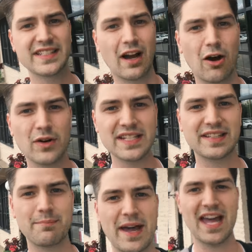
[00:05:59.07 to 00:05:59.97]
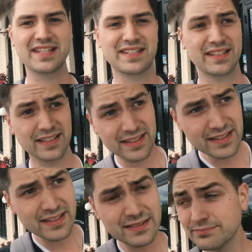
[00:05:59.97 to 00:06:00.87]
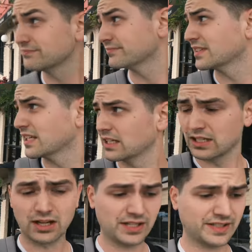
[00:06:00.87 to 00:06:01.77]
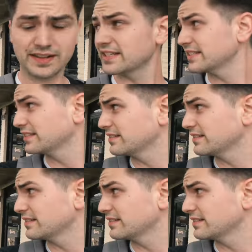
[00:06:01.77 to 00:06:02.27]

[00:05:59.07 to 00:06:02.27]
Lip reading: is always the best. Also, this